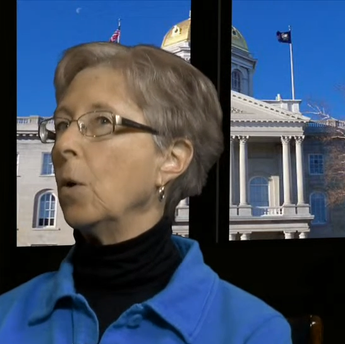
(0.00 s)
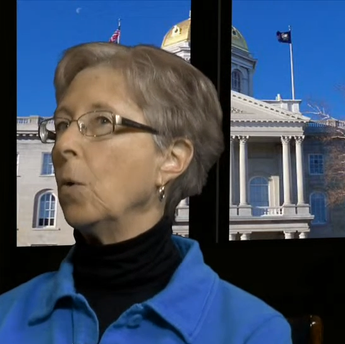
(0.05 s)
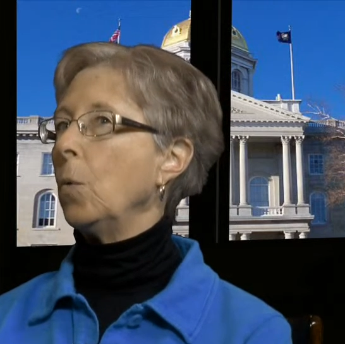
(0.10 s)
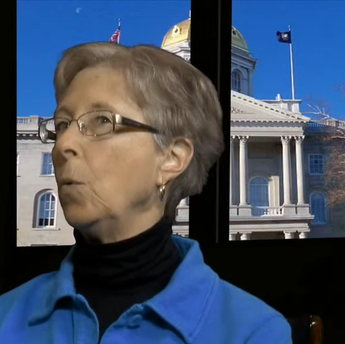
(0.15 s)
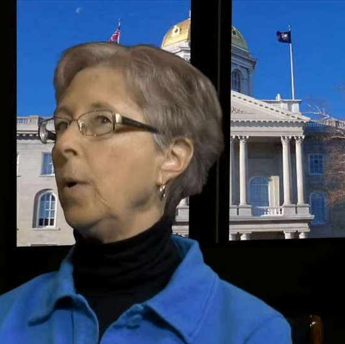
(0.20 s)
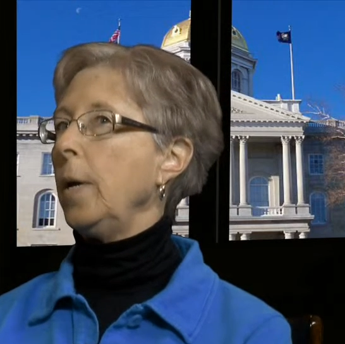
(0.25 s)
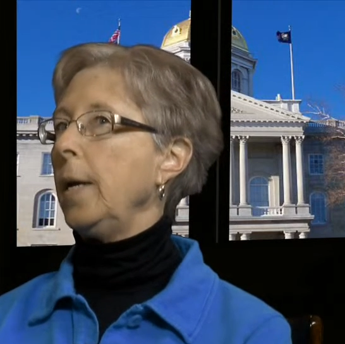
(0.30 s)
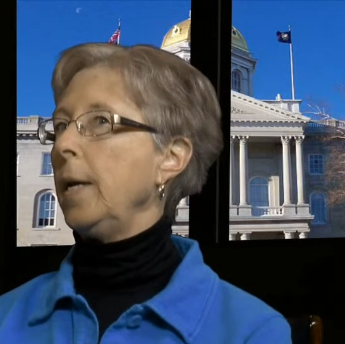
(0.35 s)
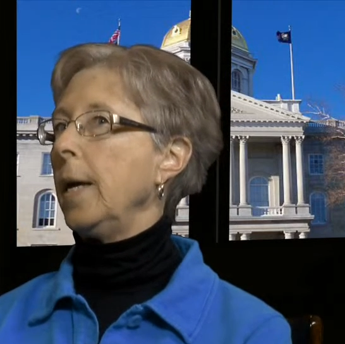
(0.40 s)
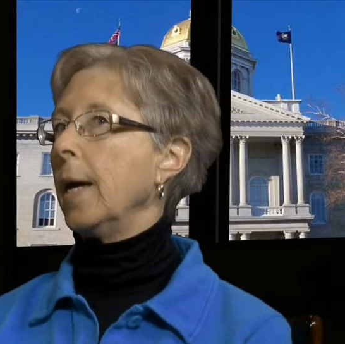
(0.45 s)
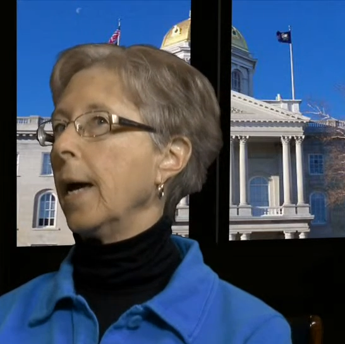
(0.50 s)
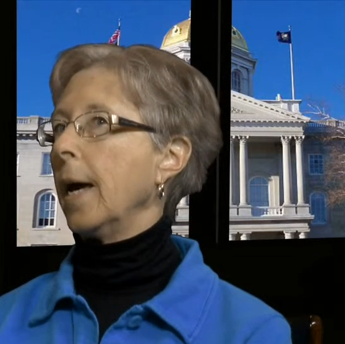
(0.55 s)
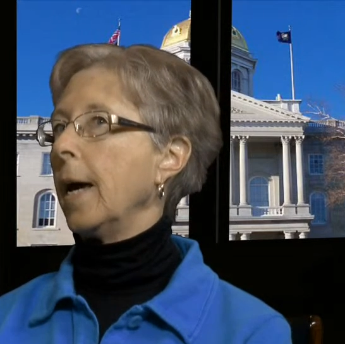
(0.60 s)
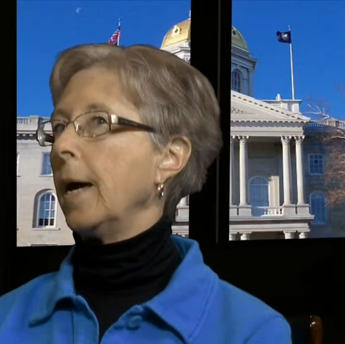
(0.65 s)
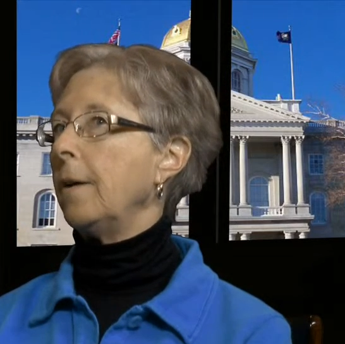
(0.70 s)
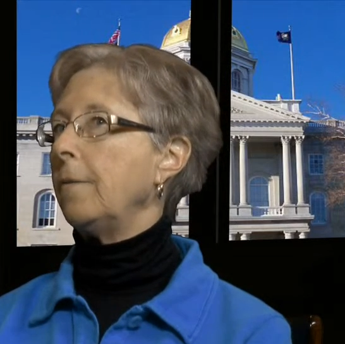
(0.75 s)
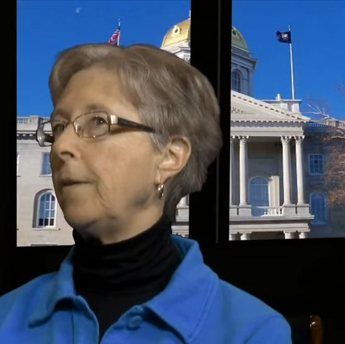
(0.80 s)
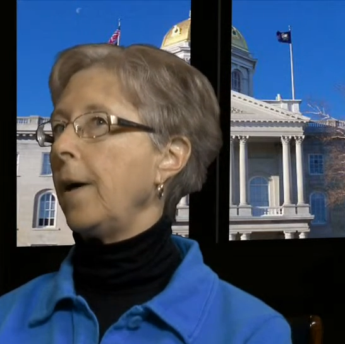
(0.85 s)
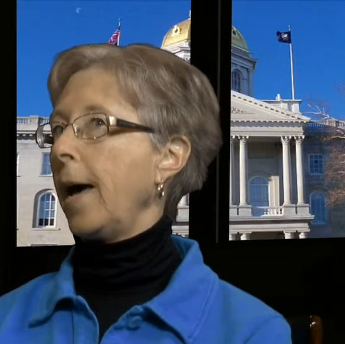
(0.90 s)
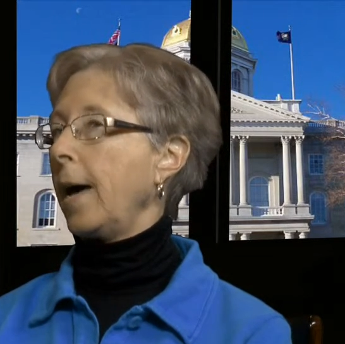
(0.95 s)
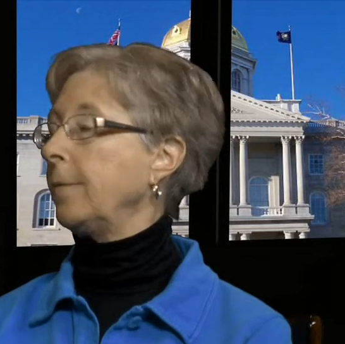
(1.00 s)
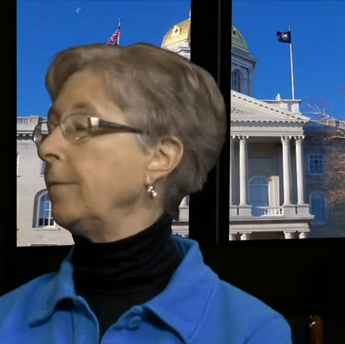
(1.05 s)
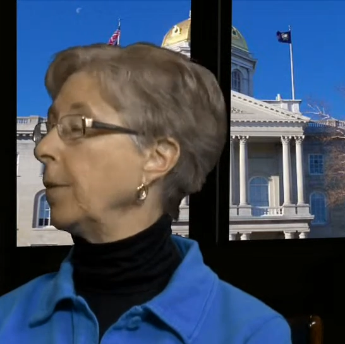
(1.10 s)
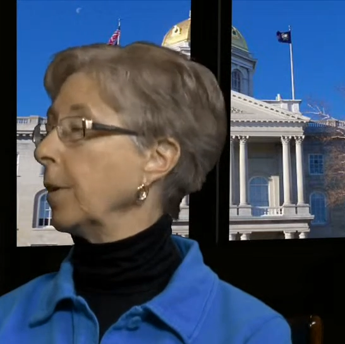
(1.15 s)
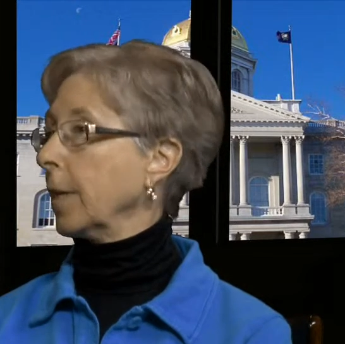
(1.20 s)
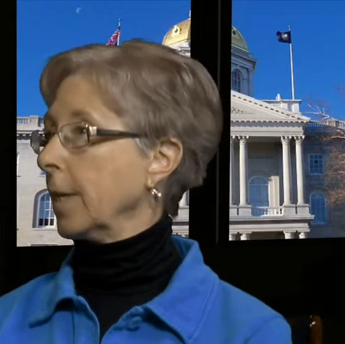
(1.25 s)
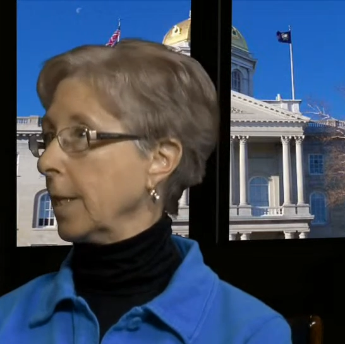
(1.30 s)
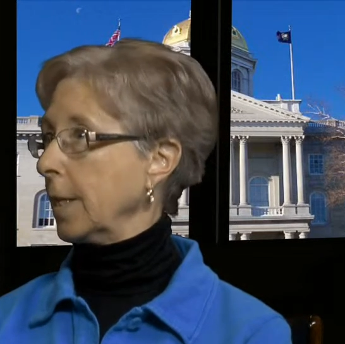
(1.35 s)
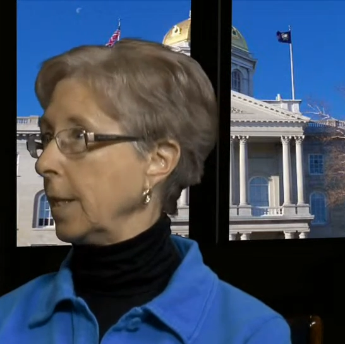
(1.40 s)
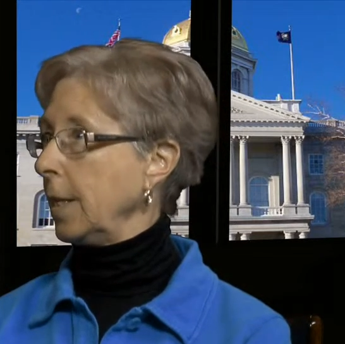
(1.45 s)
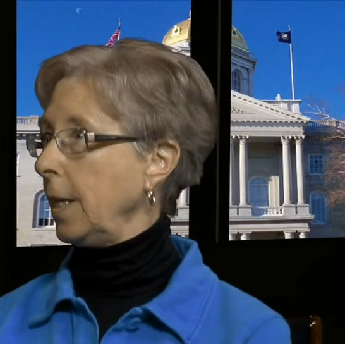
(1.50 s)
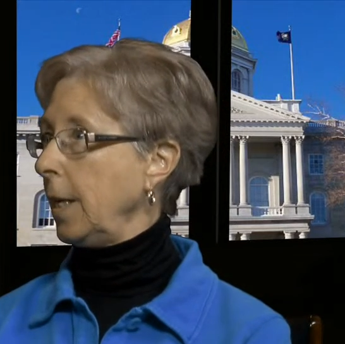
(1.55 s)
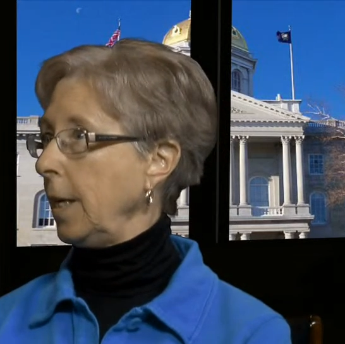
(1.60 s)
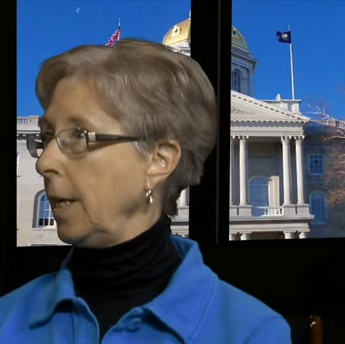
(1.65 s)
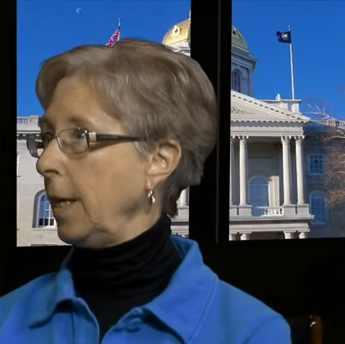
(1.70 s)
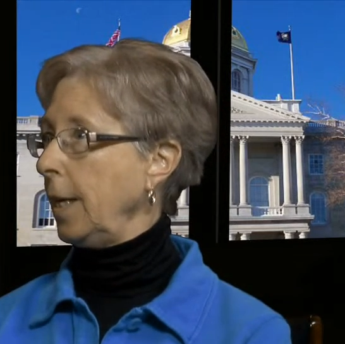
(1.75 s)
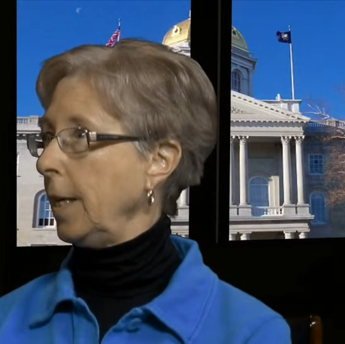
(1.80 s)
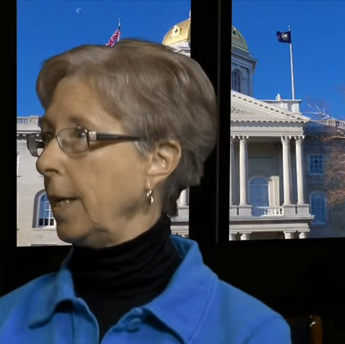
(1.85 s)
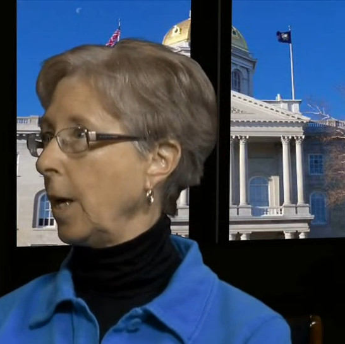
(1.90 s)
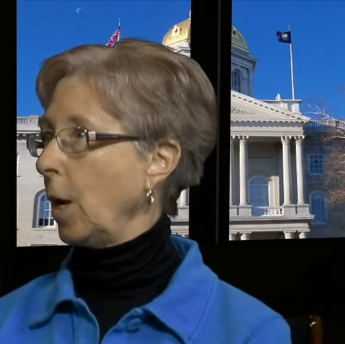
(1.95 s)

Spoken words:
We have advocacy,